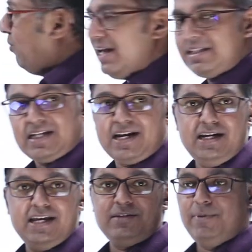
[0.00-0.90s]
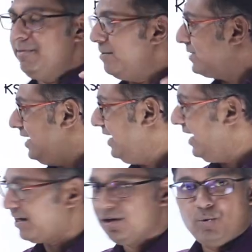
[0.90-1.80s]
Once current is minimum, see
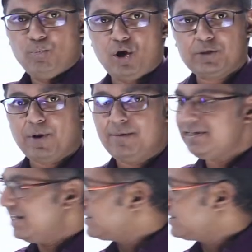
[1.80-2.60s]
here, both problems